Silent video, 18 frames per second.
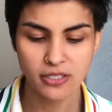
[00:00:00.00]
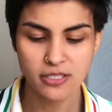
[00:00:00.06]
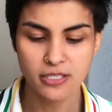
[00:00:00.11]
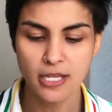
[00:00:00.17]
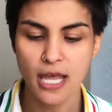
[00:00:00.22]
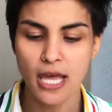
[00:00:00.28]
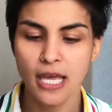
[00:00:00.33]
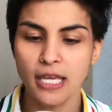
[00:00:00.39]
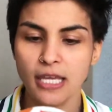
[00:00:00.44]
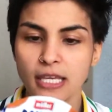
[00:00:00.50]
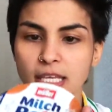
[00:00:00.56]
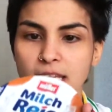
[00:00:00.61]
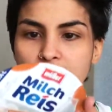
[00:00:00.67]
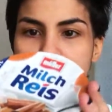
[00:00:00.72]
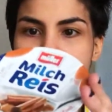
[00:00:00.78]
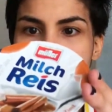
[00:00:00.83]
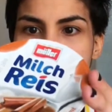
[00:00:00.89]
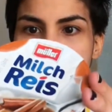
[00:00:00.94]
today
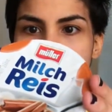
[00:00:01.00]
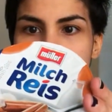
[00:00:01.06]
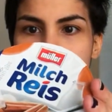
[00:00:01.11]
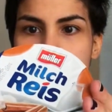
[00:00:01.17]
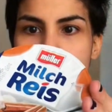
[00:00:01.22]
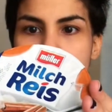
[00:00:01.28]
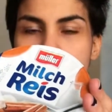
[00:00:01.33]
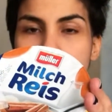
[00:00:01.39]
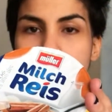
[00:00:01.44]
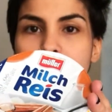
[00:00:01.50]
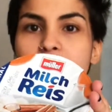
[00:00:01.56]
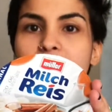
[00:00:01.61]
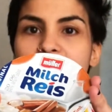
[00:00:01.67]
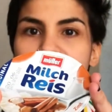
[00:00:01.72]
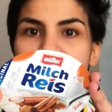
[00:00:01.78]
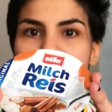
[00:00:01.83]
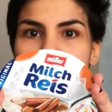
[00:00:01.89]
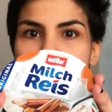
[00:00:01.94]
is
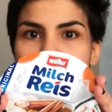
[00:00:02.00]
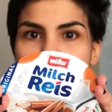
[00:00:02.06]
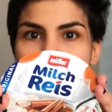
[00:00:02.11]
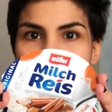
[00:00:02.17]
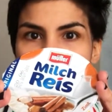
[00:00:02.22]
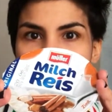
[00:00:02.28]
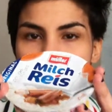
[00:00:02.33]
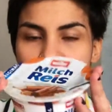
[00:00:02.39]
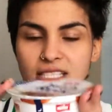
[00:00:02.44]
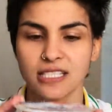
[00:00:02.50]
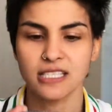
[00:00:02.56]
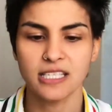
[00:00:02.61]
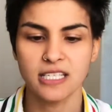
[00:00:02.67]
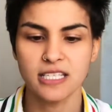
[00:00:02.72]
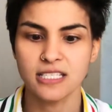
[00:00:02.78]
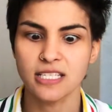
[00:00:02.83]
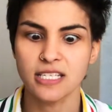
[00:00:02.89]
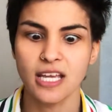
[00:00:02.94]
Milchreis
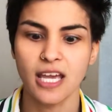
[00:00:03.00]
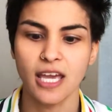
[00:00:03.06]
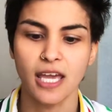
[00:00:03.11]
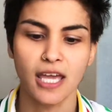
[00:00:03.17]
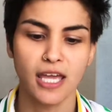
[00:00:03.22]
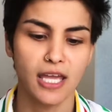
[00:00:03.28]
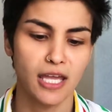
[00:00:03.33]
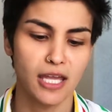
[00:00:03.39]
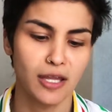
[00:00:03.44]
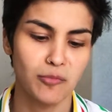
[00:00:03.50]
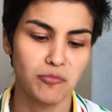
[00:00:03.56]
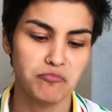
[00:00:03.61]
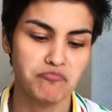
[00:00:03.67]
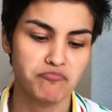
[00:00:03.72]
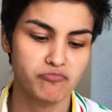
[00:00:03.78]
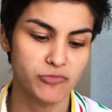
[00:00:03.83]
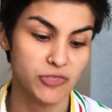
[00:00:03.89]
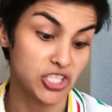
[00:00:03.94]
is a
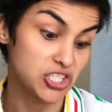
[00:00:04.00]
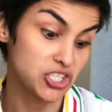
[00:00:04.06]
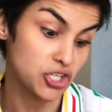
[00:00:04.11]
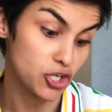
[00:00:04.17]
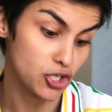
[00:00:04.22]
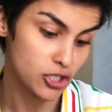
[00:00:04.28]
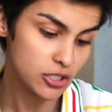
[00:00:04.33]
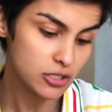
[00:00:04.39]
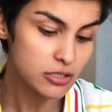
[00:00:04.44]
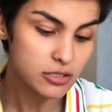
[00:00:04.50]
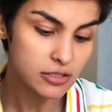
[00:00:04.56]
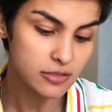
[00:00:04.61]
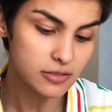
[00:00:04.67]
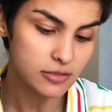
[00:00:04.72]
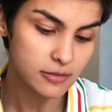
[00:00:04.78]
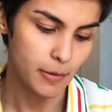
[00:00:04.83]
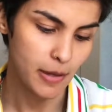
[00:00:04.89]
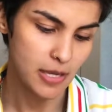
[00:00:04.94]
dessert
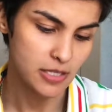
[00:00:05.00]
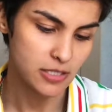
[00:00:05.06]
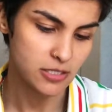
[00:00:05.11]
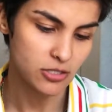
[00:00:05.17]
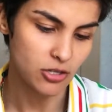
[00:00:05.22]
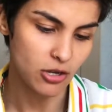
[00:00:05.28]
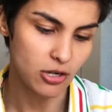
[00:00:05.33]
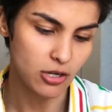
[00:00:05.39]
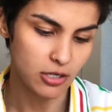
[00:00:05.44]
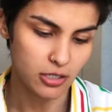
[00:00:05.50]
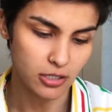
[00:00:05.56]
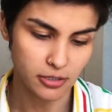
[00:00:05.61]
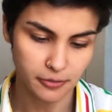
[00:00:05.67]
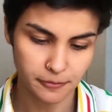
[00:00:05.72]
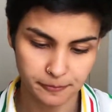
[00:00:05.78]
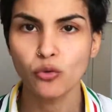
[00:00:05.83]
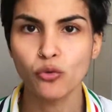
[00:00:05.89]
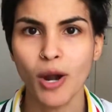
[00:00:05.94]
based
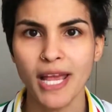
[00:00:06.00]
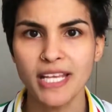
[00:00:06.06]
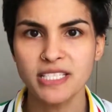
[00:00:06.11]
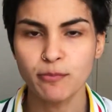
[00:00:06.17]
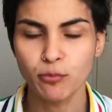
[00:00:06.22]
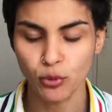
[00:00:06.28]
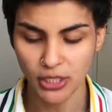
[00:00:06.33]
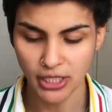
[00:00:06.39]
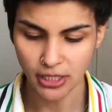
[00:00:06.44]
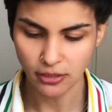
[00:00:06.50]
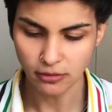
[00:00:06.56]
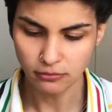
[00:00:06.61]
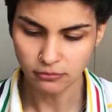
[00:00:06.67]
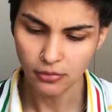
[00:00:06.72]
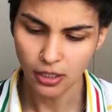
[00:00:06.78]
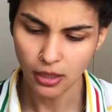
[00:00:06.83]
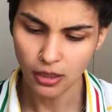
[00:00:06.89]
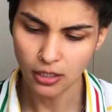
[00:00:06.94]
on rice pudding,
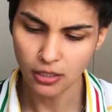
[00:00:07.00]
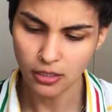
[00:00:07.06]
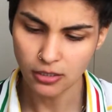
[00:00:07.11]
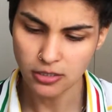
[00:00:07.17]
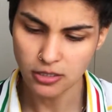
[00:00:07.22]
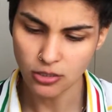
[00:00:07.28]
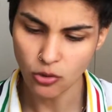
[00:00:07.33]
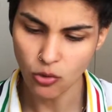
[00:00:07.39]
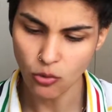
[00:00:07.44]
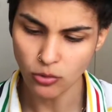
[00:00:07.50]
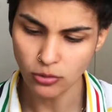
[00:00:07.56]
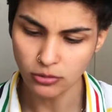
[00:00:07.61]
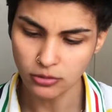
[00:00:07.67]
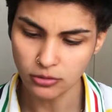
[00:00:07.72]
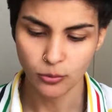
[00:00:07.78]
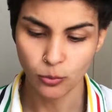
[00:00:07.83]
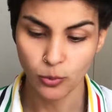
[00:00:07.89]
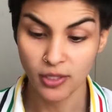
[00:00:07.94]
I think it's called,
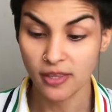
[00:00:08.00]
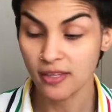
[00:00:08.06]
with